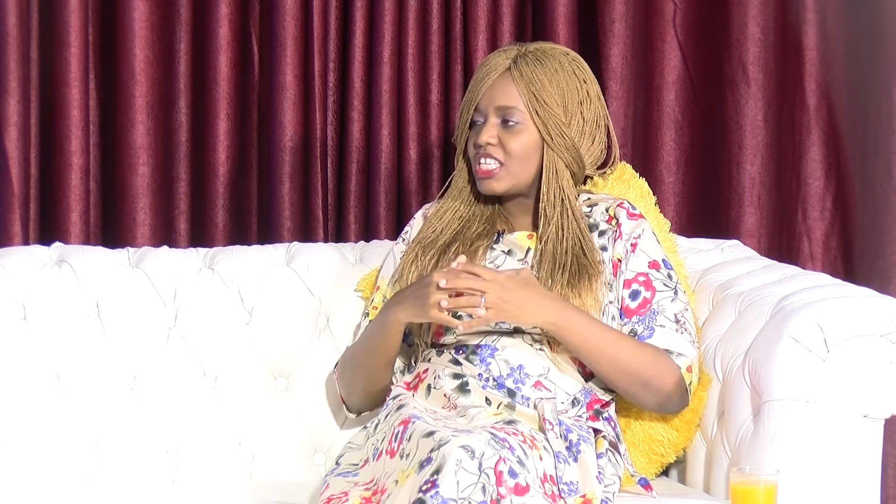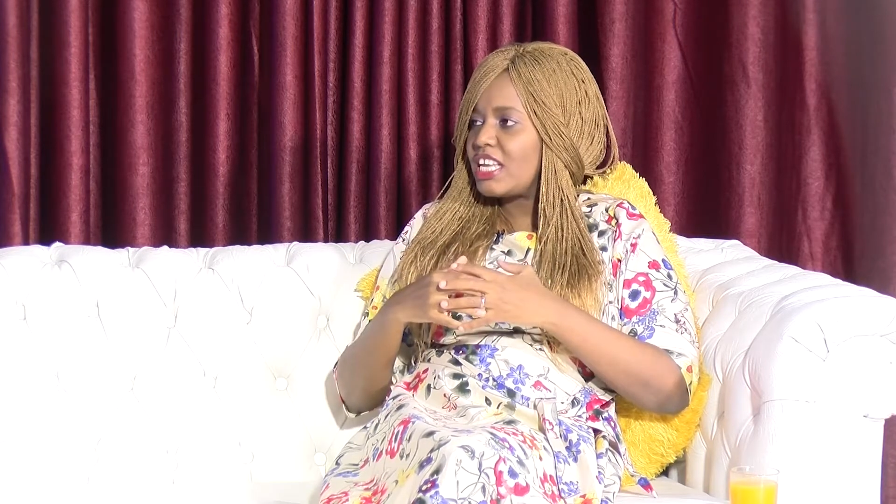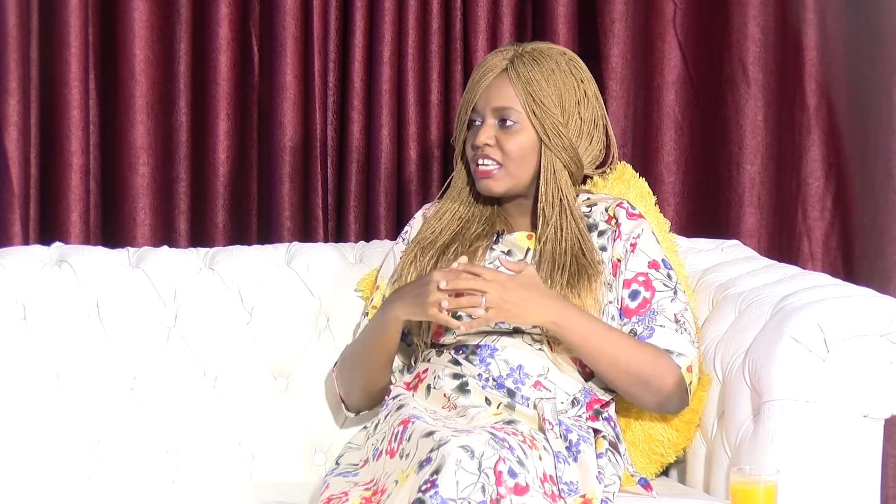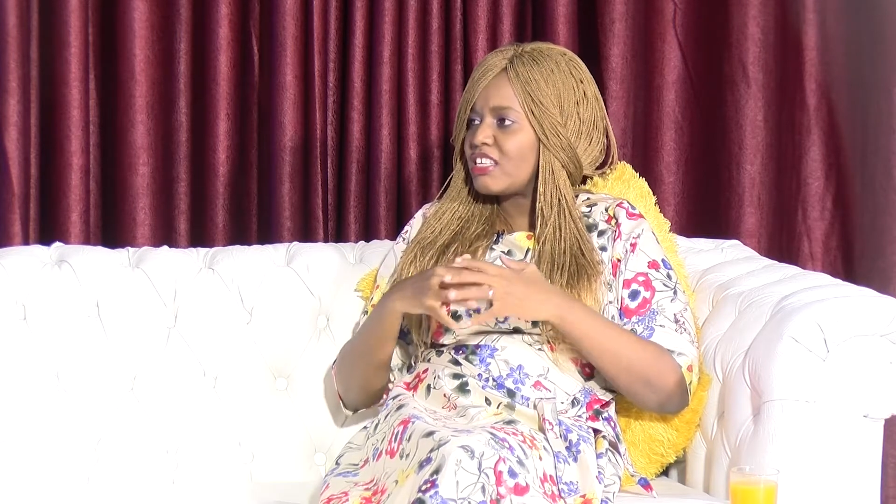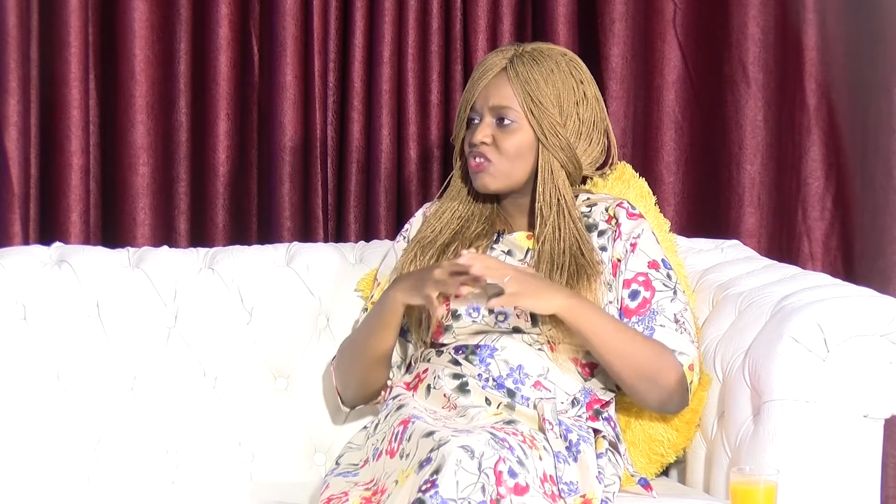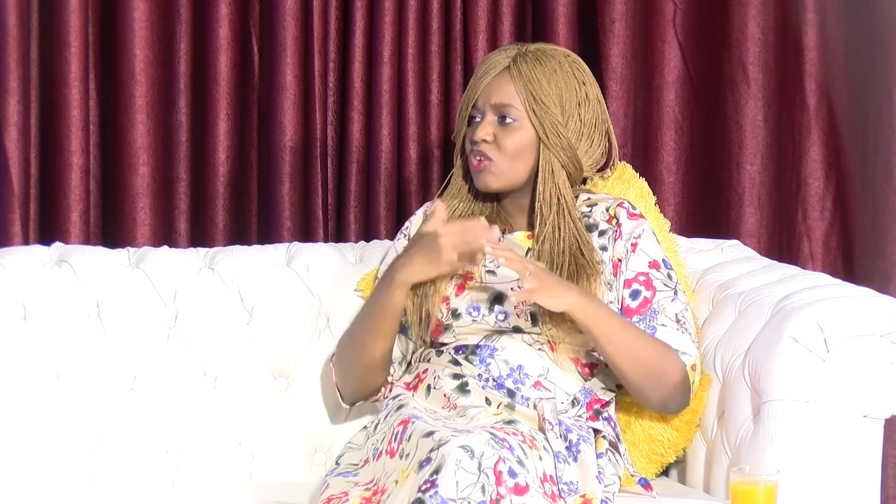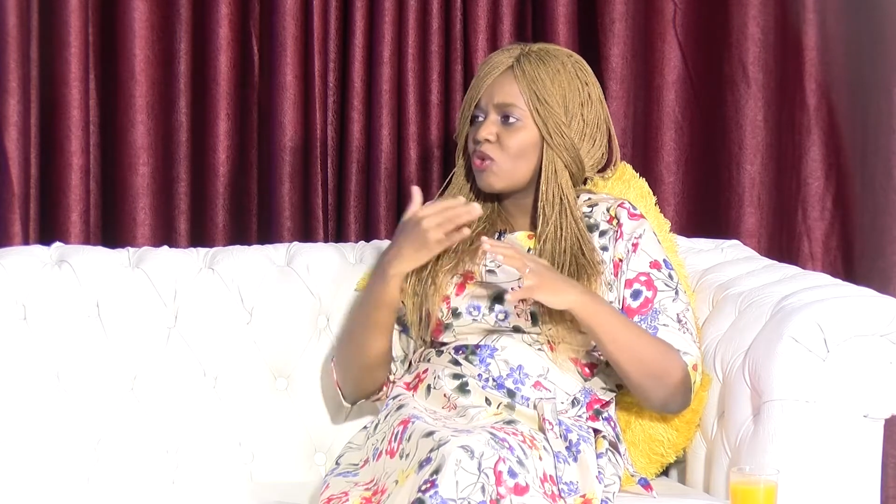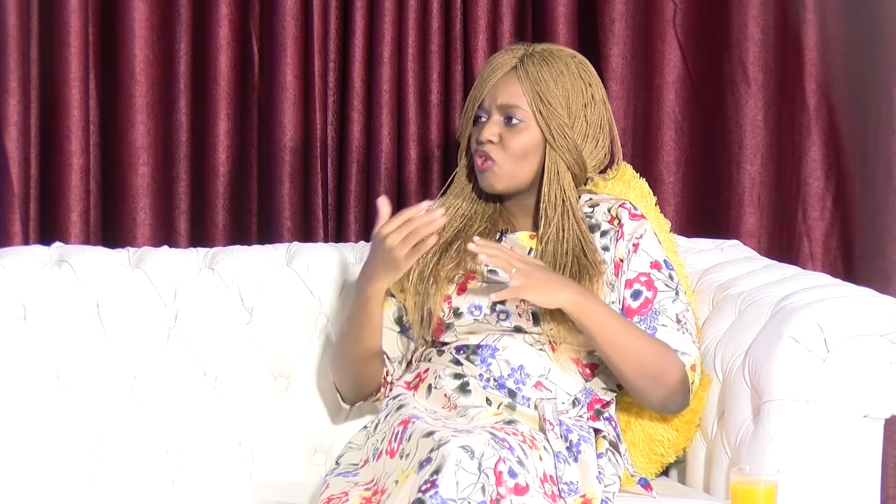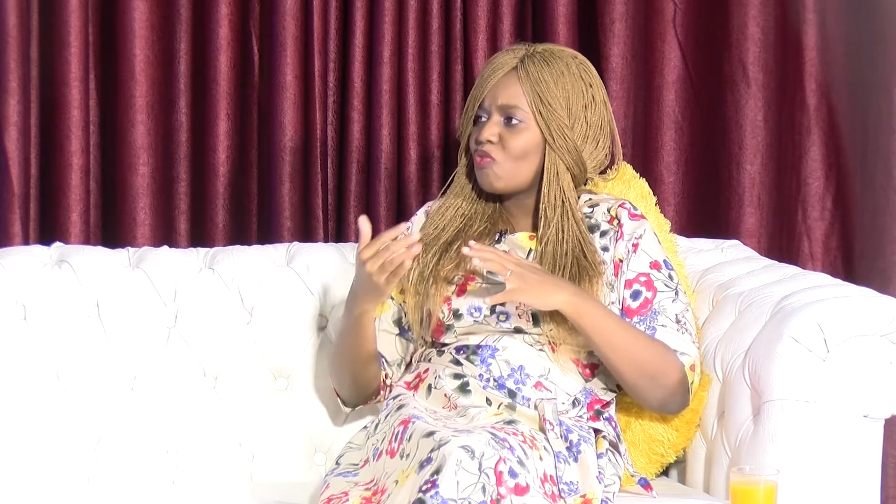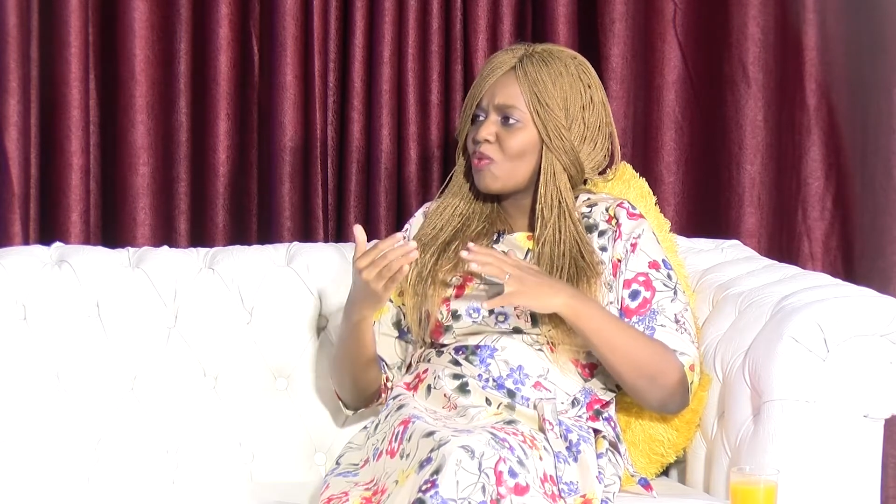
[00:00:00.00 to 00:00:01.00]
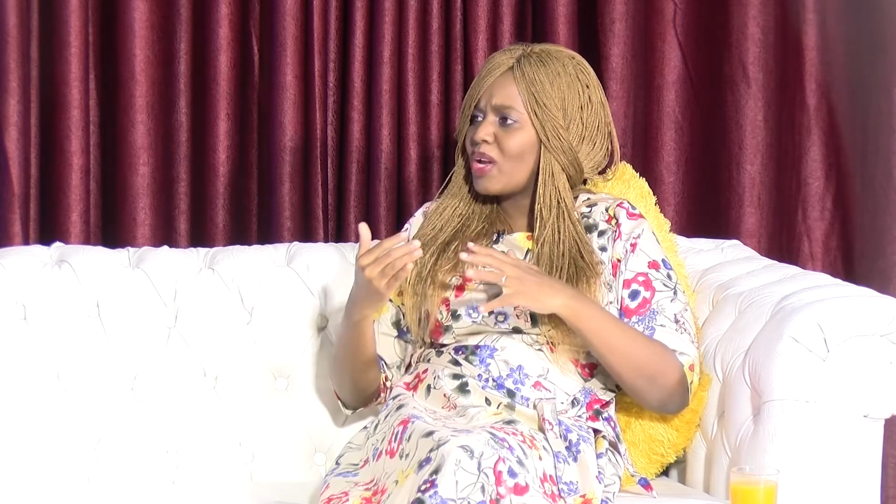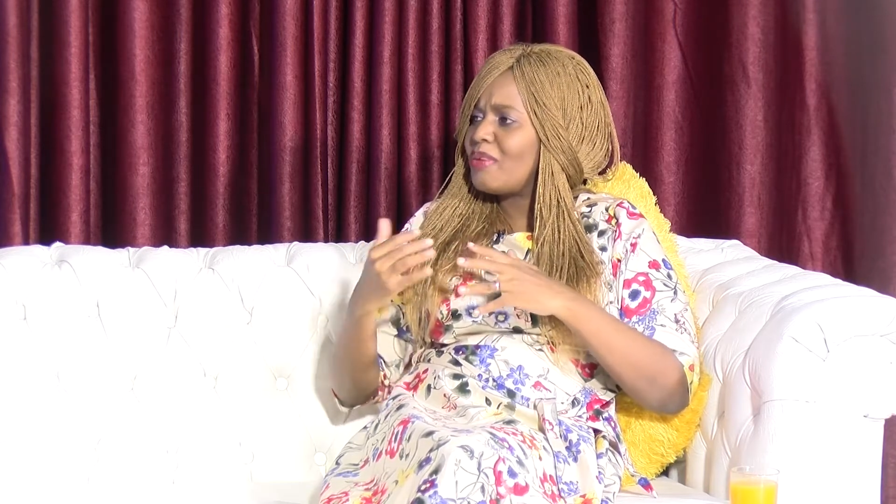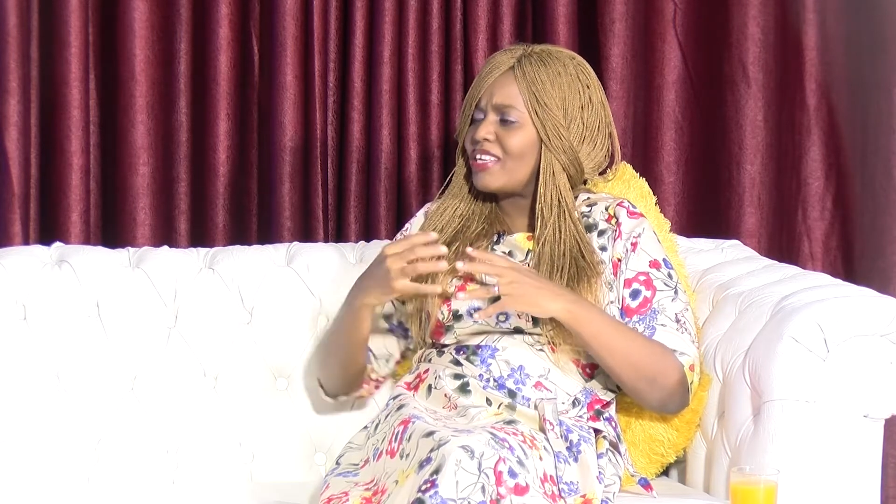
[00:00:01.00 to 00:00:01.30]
saying it, it's not out of pride,